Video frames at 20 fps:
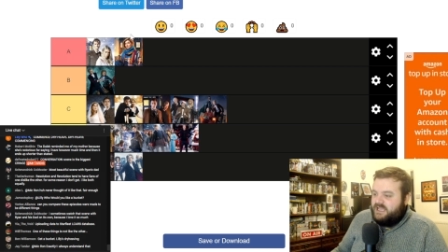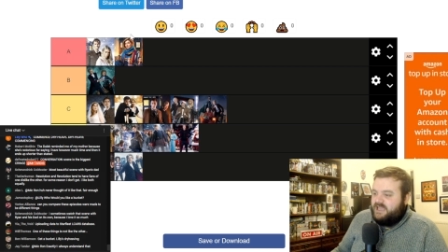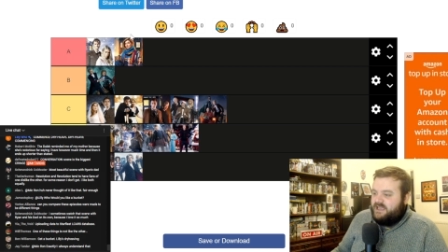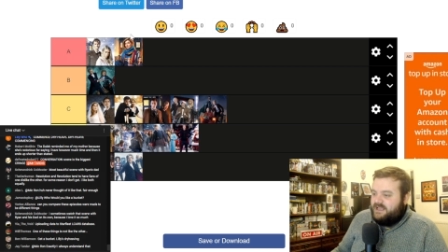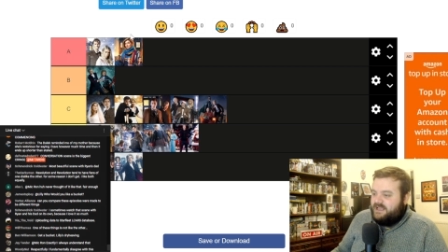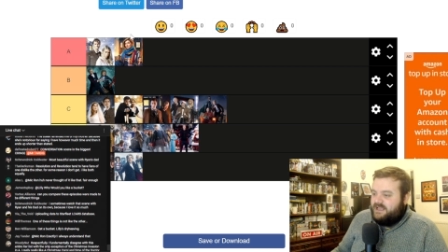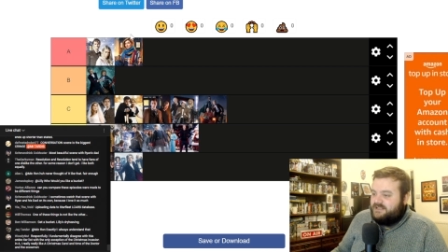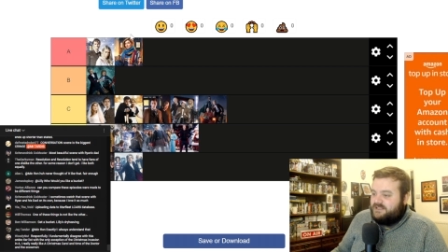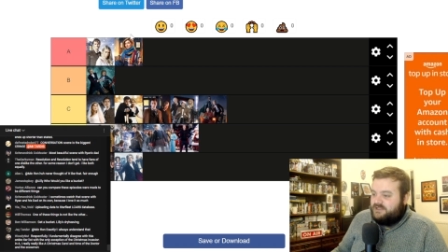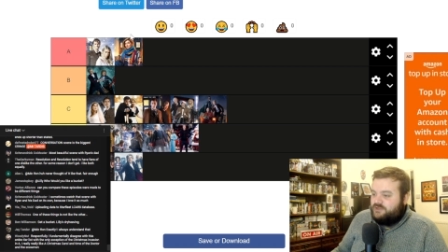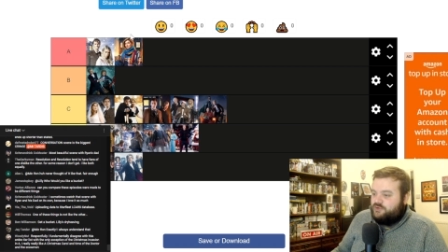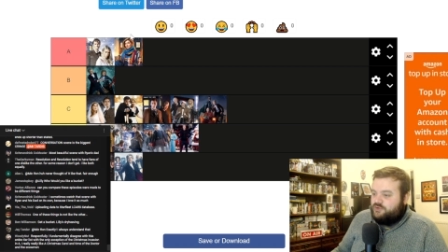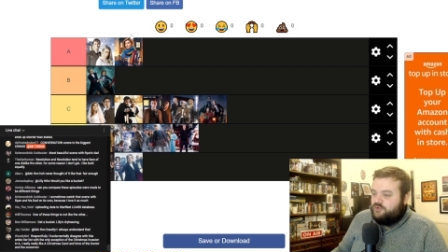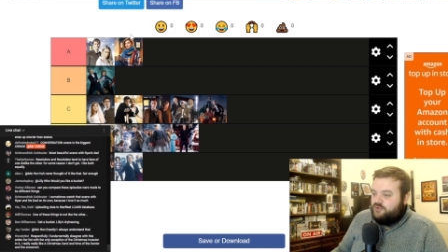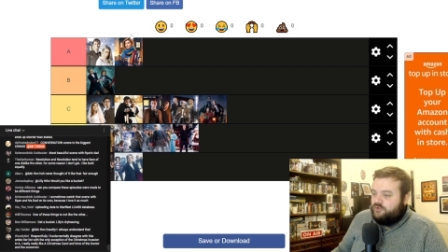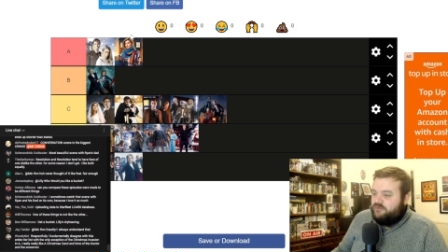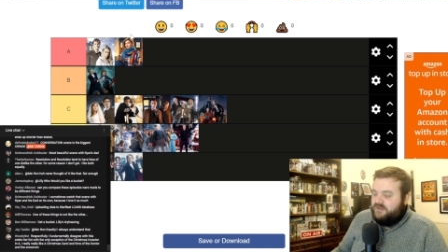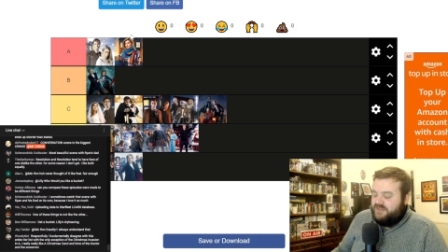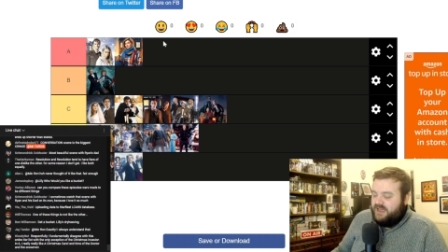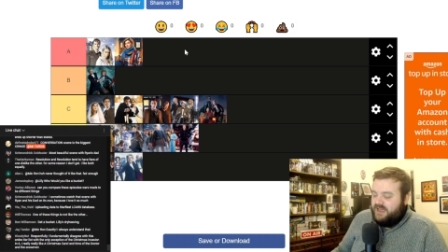It is a
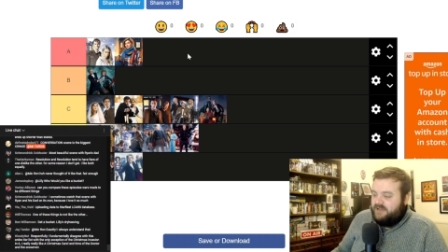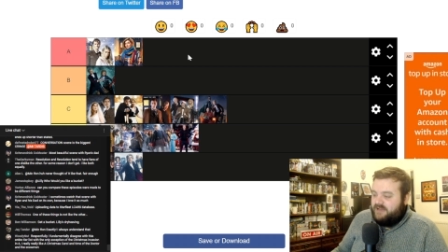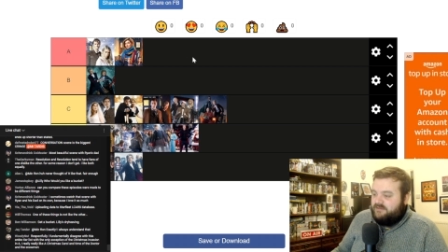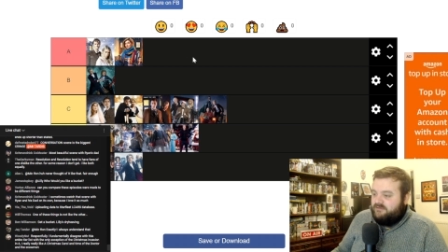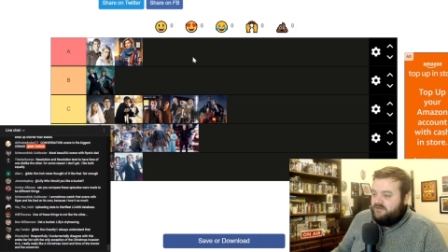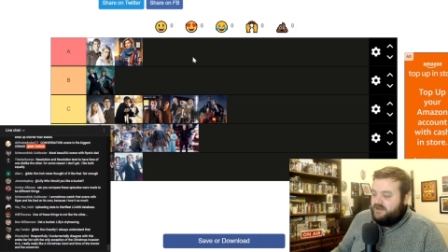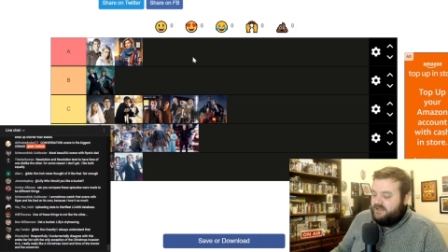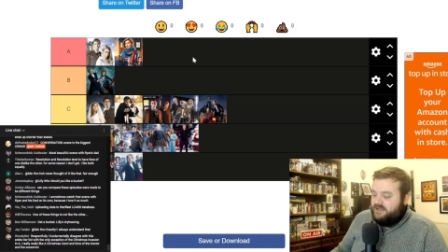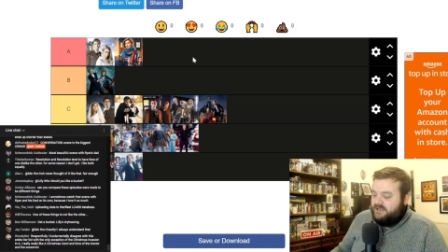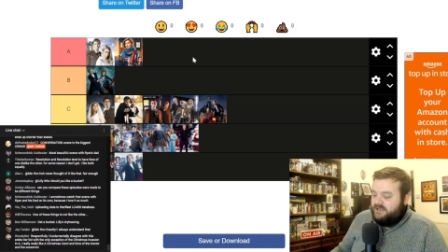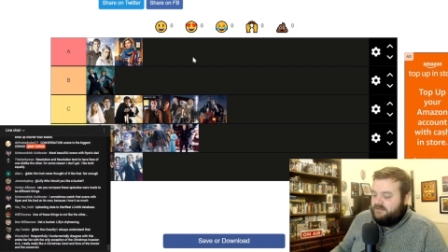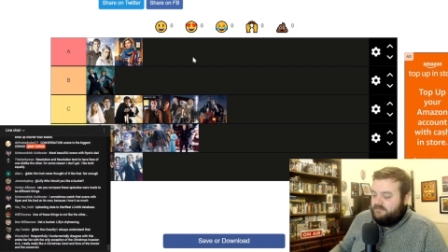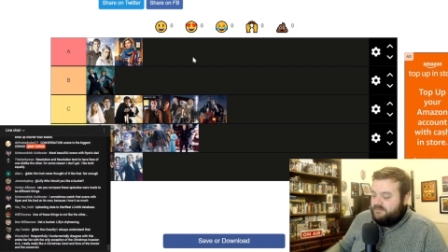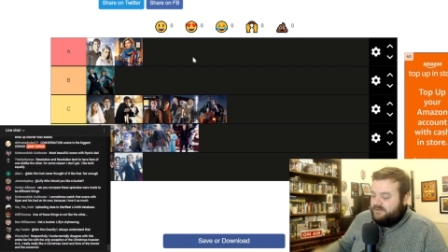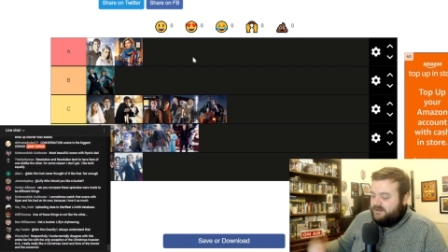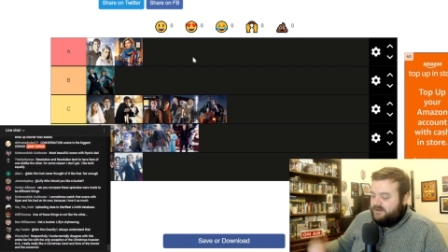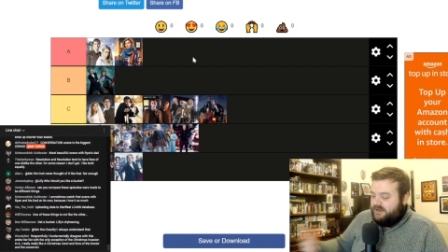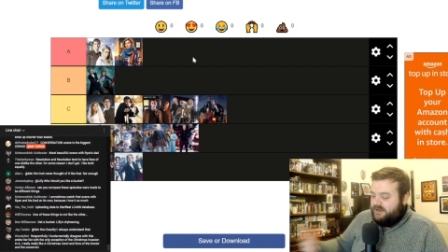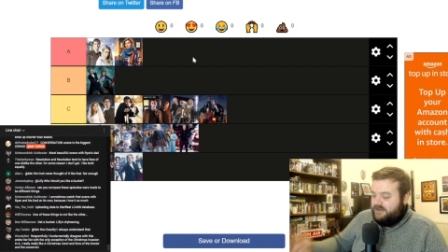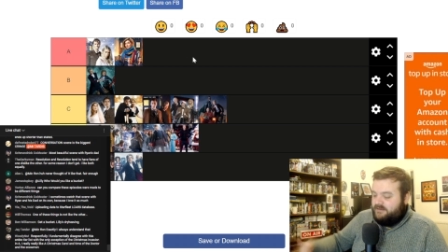story that really,
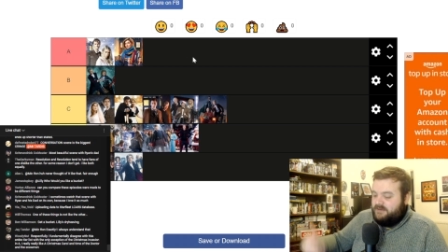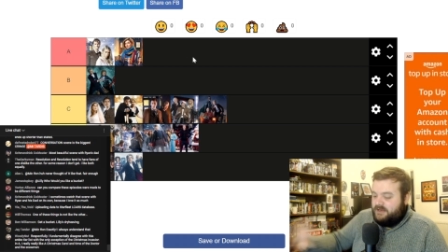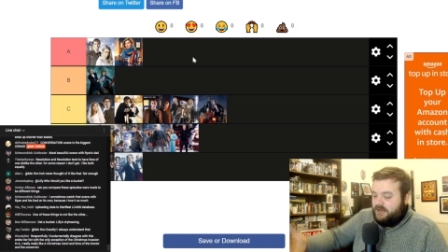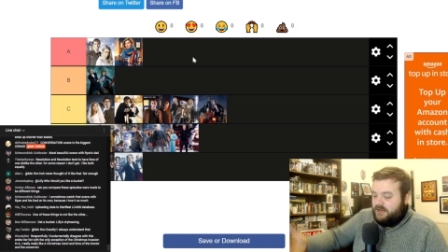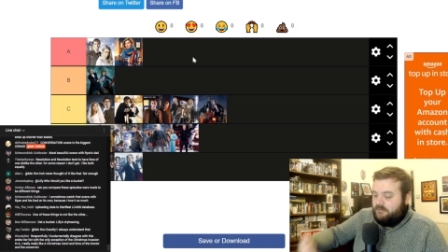you